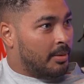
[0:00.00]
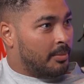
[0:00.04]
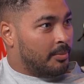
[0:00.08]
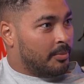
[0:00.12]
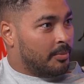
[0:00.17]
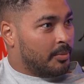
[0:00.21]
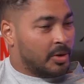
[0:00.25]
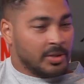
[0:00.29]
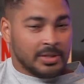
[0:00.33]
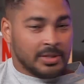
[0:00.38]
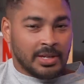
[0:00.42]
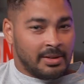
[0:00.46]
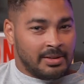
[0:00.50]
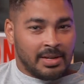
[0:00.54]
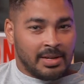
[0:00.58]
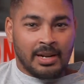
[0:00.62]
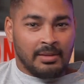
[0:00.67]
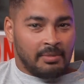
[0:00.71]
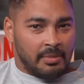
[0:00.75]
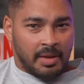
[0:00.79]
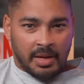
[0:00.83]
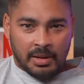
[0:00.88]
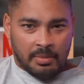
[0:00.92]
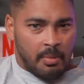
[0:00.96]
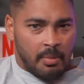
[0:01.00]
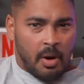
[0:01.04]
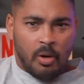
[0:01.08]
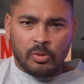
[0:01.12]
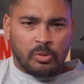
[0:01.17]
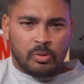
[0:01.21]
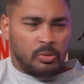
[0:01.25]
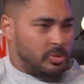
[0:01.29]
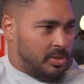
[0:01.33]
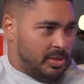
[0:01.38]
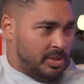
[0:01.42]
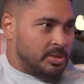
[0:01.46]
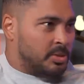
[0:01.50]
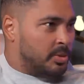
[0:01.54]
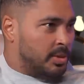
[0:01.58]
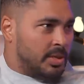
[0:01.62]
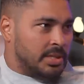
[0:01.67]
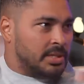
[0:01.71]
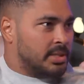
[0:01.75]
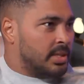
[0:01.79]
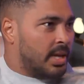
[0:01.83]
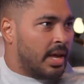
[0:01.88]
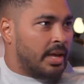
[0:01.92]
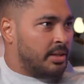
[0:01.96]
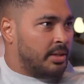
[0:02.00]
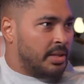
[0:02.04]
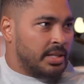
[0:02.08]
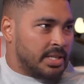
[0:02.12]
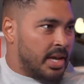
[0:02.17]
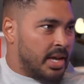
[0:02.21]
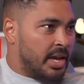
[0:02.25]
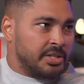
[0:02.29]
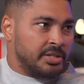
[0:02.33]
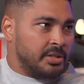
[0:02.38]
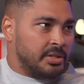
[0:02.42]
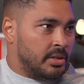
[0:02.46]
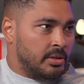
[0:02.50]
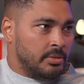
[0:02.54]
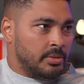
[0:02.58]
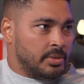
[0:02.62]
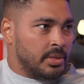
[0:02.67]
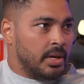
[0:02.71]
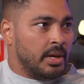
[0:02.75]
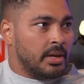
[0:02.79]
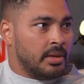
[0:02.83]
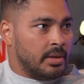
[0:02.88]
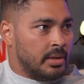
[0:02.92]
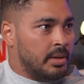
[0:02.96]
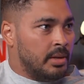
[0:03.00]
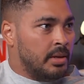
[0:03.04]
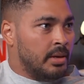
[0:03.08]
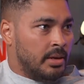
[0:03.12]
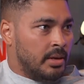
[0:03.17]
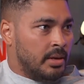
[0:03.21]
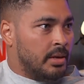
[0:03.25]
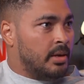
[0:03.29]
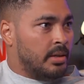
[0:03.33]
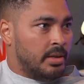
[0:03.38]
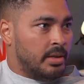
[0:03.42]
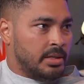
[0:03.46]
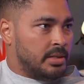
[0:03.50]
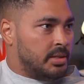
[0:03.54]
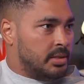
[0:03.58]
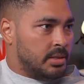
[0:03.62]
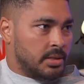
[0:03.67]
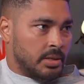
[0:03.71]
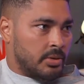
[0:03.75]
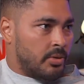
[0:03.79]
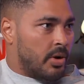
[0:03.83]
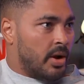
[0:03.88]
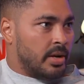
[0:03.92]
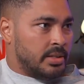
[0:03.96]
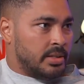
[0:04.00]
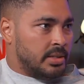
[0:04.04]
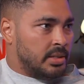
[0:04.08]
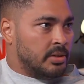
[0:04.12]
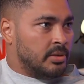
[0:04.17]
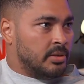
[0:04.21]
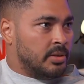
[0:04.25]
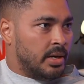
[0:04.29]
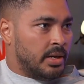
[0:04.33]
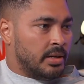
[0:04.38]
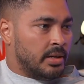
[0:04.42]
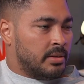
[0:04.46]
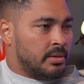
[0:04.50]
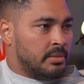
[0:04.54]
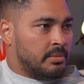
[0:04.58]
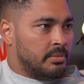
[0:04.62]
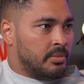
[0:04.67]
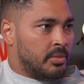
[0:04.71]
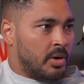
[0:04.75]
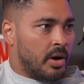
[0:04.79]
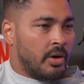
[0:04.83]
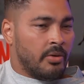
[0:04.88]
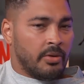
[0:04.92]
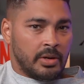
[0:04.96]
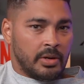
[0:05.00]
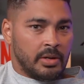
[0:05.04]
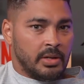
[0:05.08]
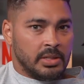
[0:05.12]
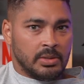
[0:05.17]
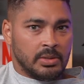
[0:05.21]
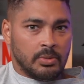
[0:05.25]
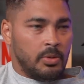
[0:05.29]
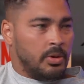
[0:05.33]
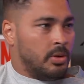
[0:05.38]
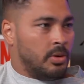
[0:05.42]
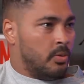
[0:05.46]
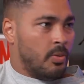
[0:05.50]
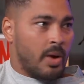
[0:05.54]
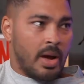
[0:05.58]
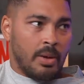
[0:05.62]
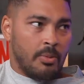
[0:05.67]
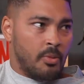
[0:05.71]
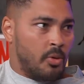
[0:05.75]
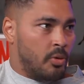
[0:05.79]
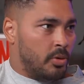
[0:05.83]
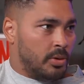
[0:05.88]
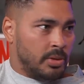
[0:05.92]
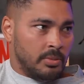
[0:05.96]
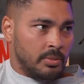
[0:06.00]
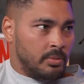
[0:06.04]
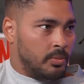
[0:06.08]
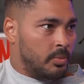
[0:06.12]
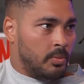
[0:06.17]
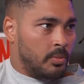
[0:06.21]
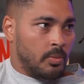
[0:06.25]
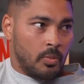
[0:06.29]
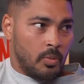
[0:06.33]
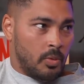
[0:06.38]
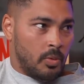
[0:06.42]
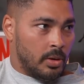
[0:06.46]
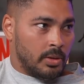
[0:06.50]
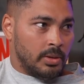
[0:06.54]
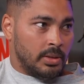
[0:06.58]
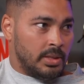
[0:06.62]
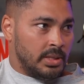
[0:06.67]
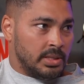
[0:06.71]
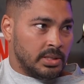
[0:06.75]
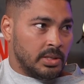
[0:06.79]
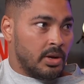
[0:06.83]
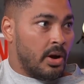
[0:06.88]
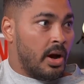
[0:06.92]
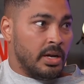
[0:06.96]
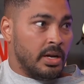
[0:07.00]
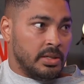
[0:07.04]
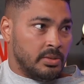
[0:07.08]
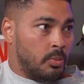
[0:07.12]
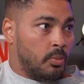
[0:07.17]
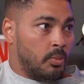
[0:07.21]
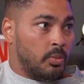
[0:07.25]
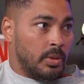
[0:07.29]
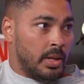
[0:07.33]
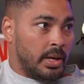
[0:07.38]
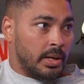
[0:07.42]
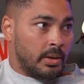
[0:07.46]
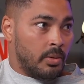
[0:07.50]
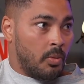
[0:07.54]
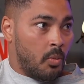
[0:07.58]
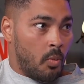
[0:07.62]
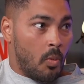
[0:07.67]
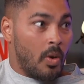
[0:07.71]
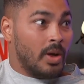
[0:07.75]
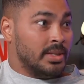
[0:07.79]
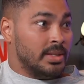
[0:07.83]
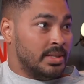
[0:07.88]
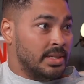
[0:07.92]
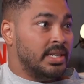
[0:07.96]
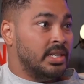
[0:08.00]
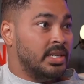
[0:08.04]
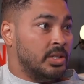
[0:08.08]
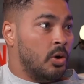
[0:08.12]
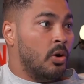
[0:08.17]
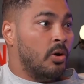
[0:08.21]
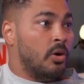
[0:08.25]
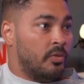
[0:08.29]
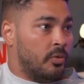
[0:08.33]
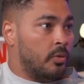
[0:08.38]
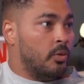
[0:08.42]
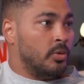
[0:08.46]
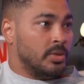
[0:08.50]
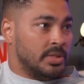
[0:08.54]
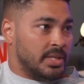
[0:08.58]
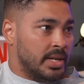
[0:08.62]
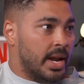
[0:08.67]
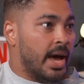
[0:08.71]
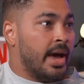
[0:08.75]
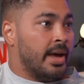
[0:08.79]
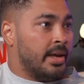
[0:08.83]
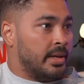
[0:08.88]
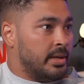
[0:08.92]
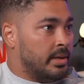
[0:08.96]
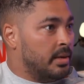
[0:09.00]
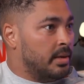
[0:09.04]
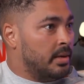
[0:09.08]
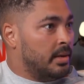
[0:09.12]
Because I'd done like multiple deals with this agent and he was like, this is a great deal. Like I reckon it's worth way more than what this guy's like wants it gone forward today.